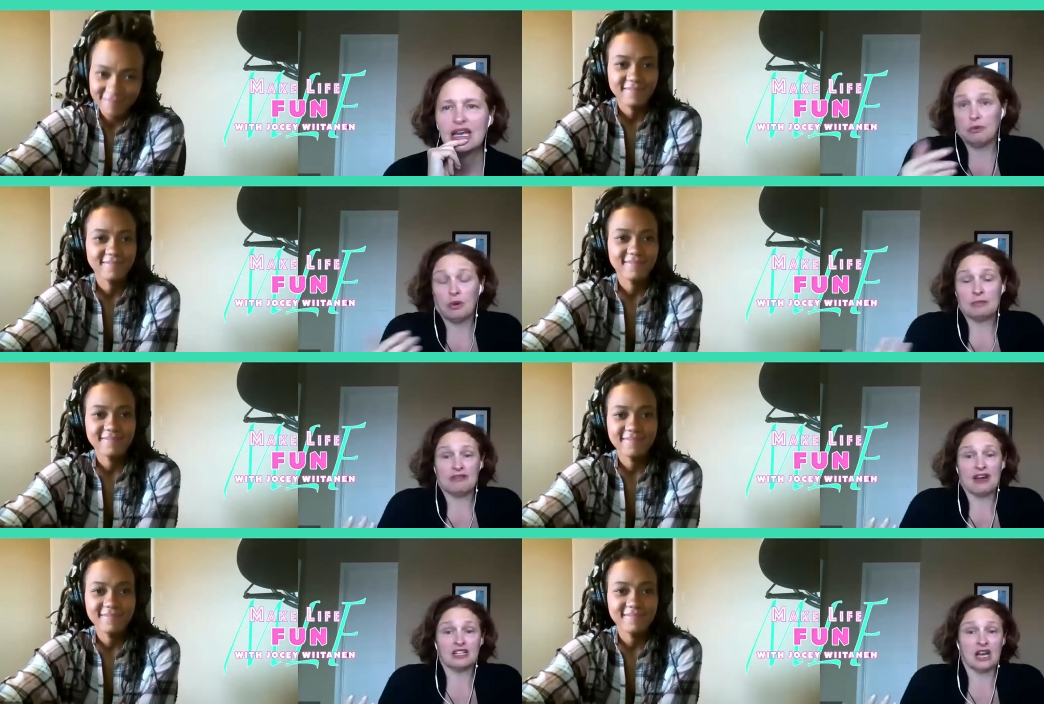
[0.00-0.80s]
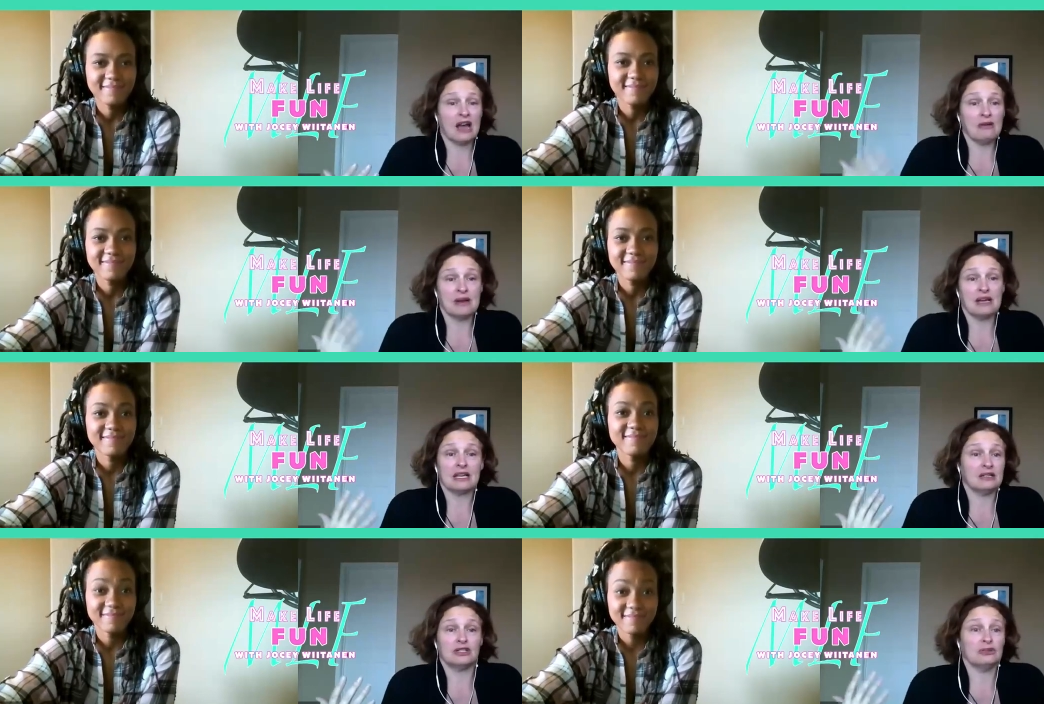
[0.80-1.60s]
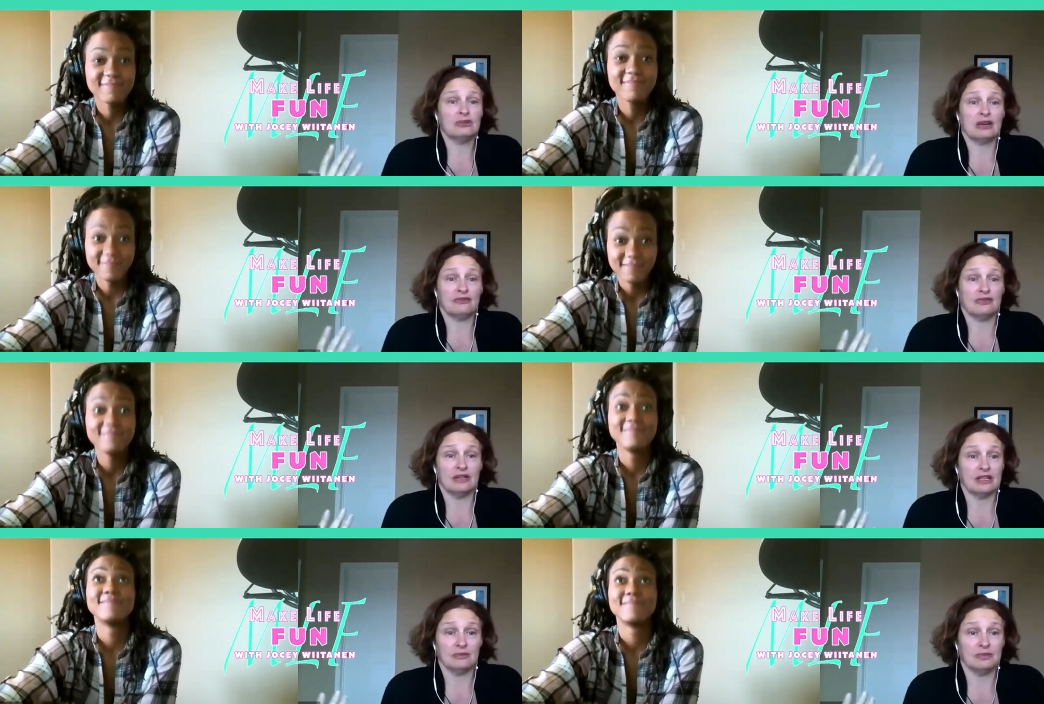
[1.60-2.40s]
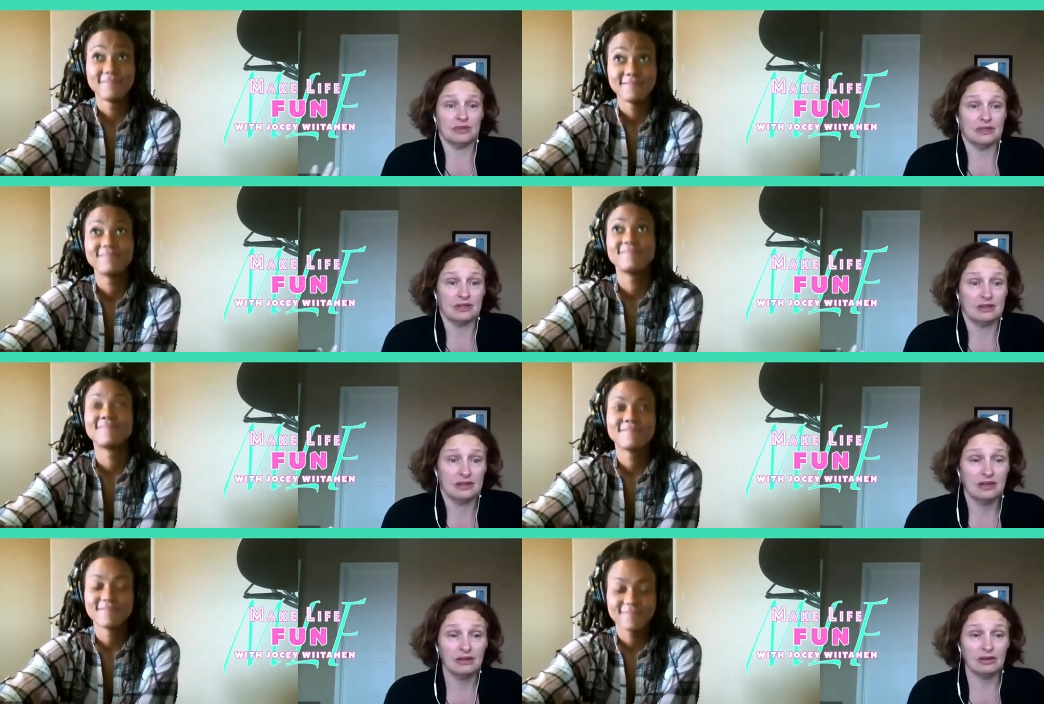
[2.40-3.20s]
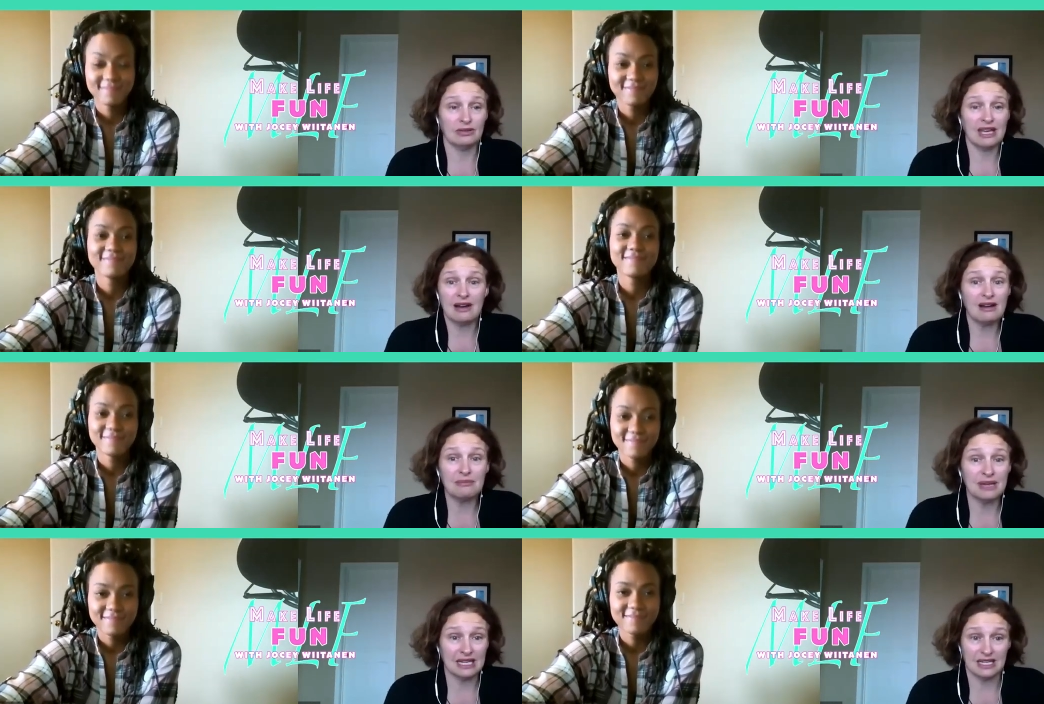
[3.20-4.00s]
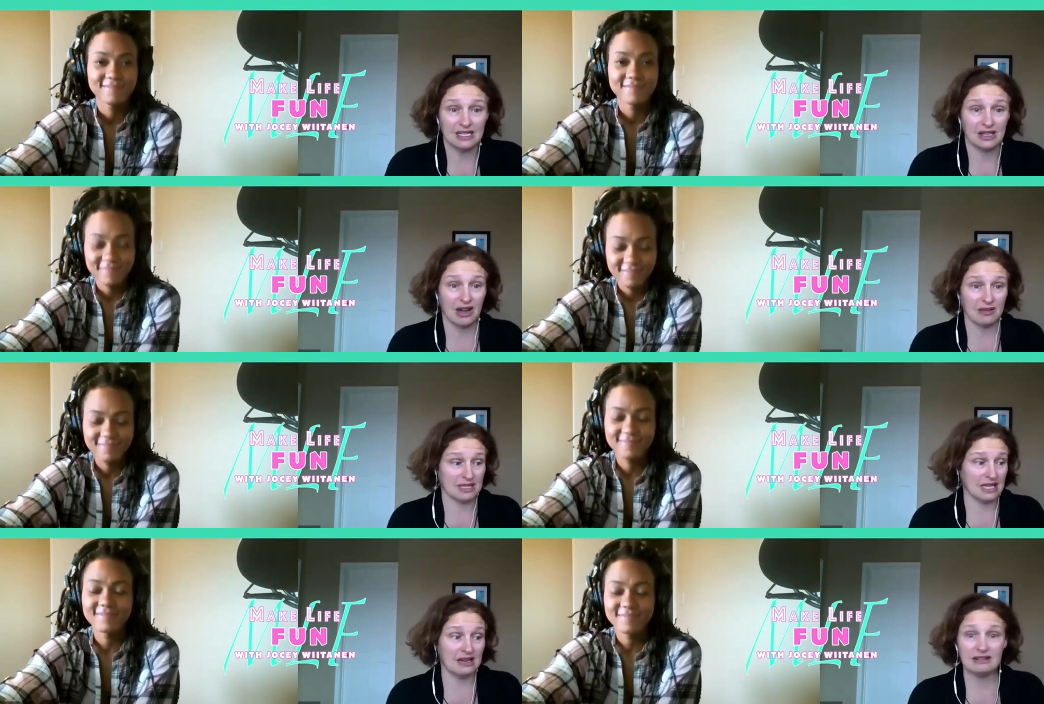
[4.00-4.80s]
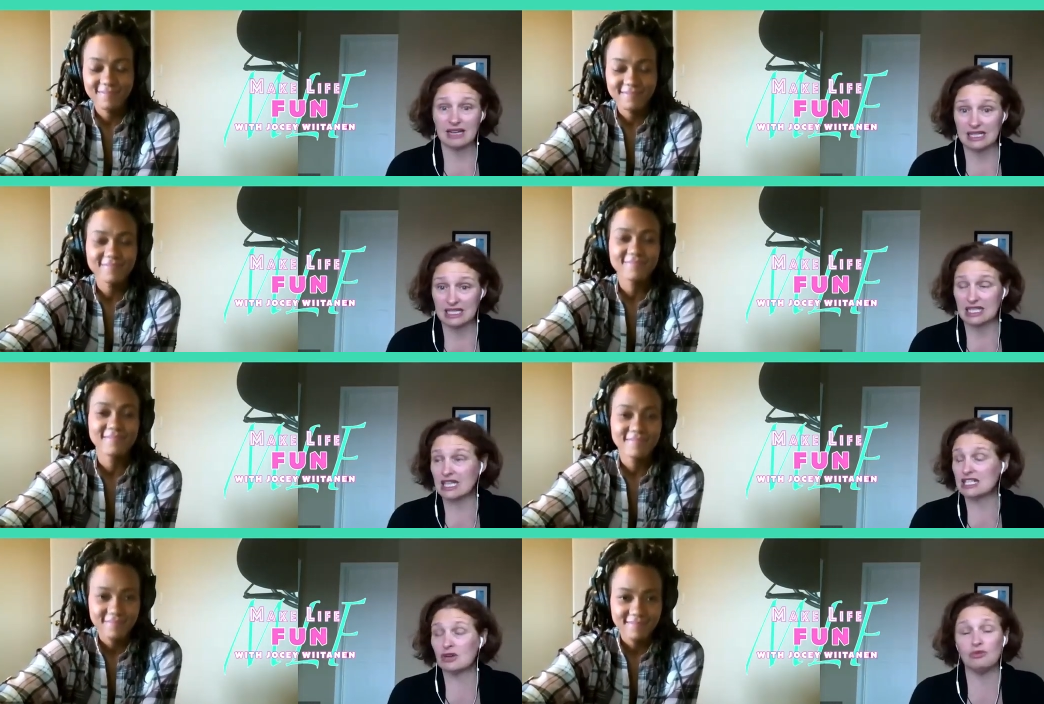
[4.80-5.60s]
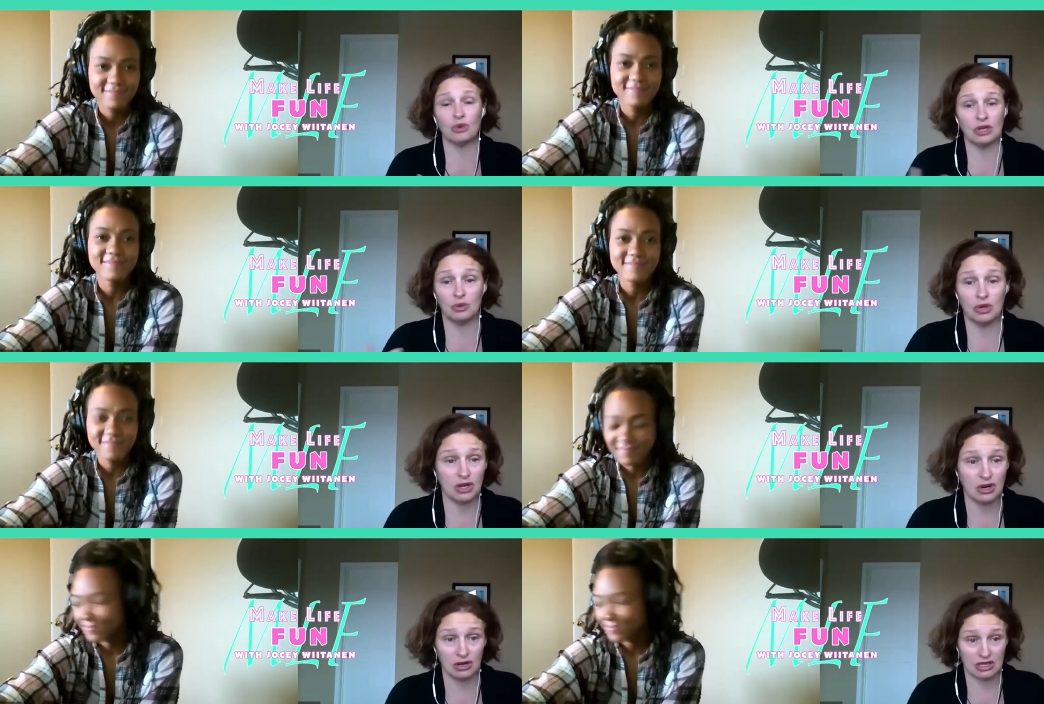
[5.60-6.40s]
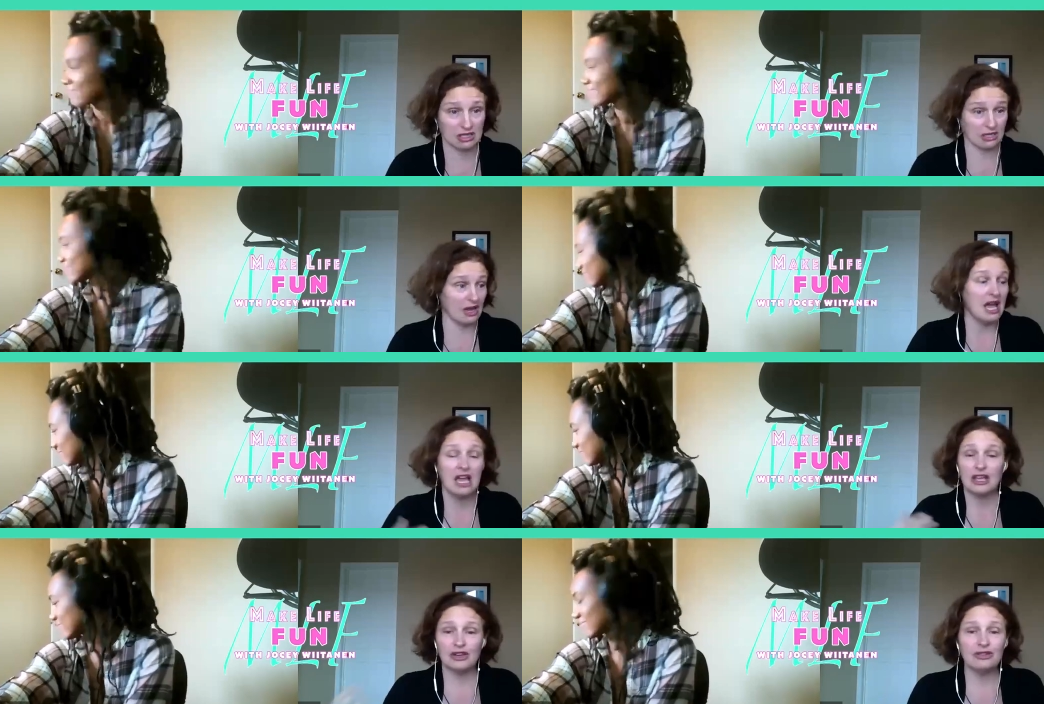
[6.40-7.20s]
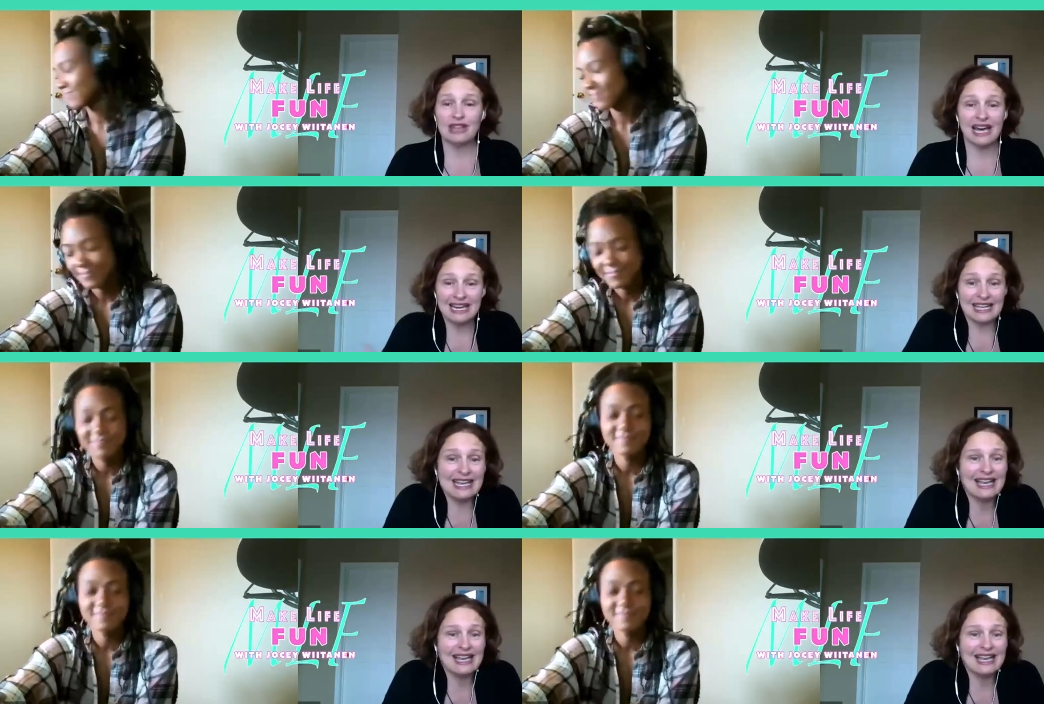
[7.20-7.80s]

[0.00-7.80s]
Speaker 1: What a pressure. How am I going to do that for another person? You know, they are mean at times. They are nasty. They don't want to work hard at times. You know, that,